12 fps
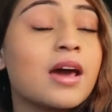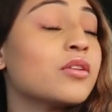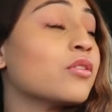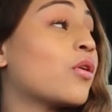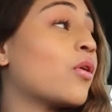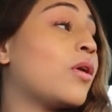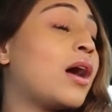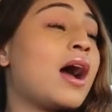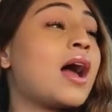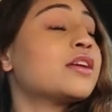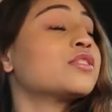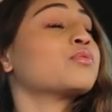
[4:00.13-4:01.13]
I don't know,
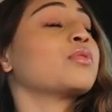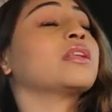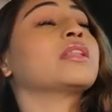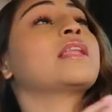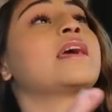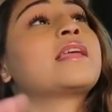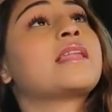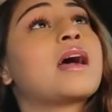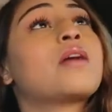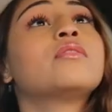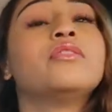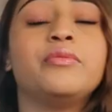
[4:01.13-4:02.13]
I just want to lay
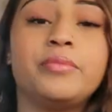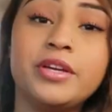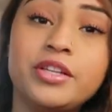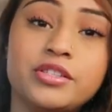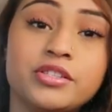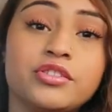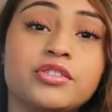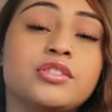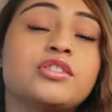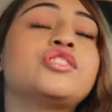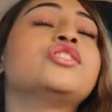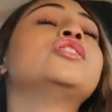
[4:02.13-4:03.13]
down on the beach and
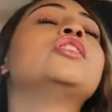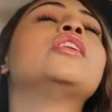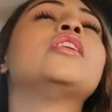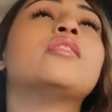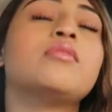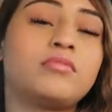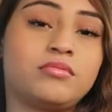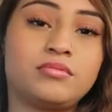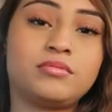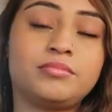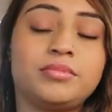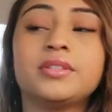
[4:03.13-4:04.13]
just chill.
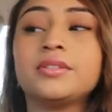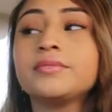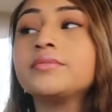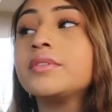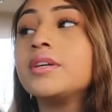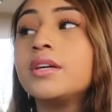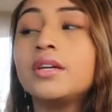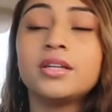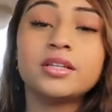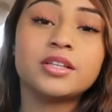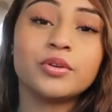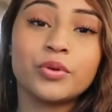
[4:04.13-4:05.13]
But
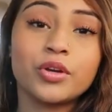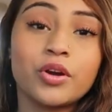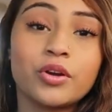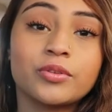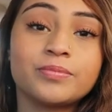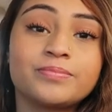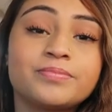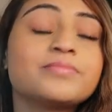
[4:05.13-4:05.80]
here we are.